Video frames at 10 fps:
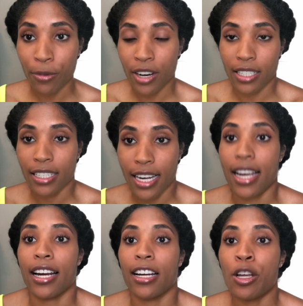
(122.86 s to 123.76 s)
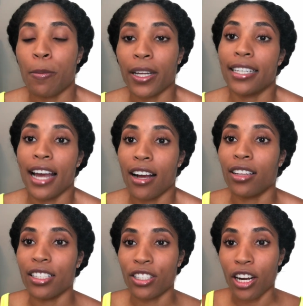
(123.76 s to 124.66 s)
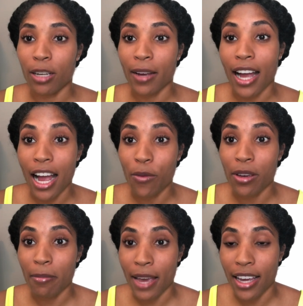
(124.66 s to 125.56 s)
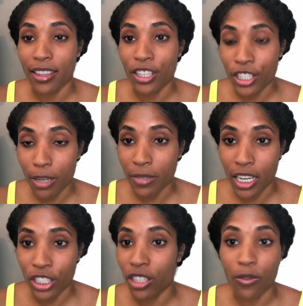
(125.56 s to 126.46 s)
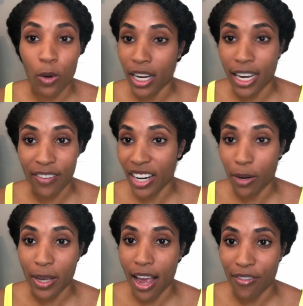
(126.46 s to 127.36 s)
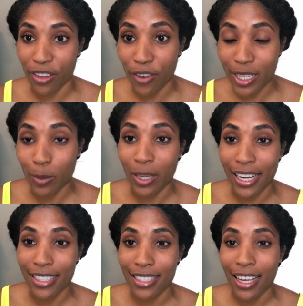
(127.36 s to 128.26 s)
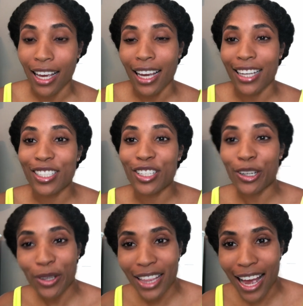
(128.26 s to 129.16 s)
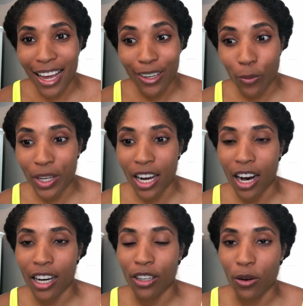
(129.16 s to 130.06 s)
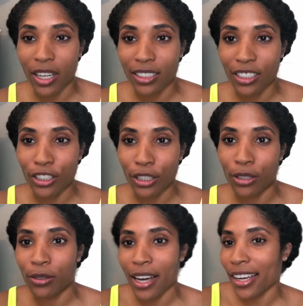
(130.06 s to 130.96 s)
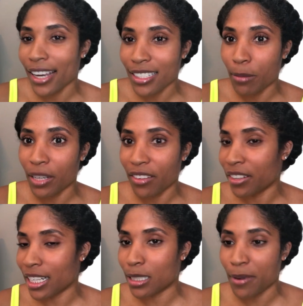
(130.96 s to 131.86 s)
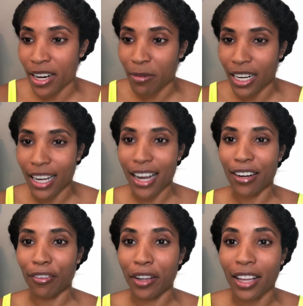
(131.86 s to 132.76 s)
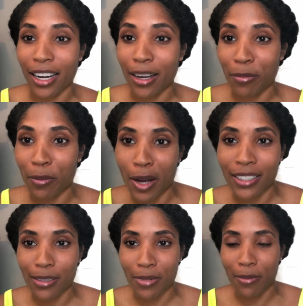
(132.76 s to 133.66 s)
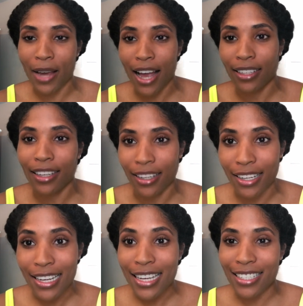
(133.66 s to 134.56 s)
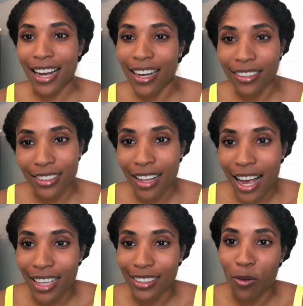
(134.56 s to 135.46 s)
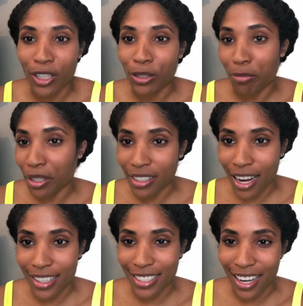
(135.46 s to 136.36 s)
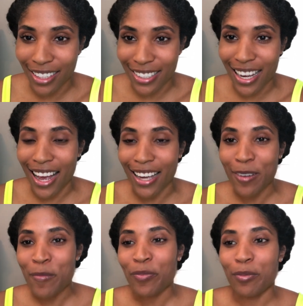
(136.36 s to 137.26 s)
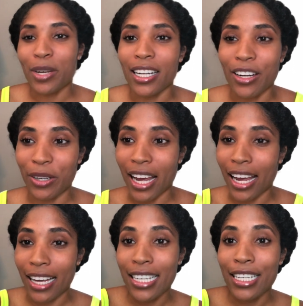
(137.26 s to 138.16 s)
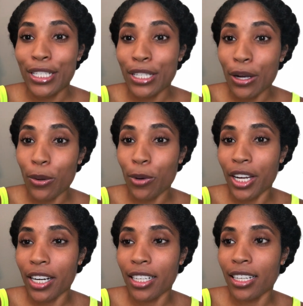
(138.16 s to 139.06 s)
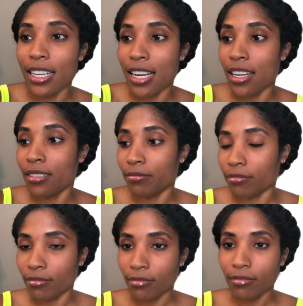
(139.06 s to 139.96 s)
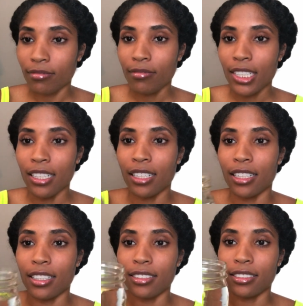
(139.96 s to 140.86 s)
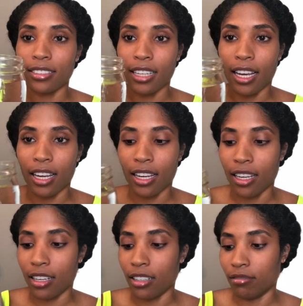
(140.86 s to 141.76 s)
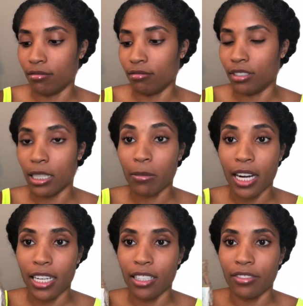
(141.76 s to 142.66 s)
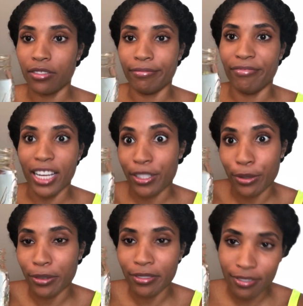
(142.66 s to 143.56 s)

porosity hair. But now let's talk about how we make the determination of what kind of hair we have in the first place. And to do that, we are going to do, I guess, a bit of an experiment. I kind of feel like I'm about to be back in science class watching Bill Nye the Science Guy. But okay, so what you're gonna need is some kind of vessel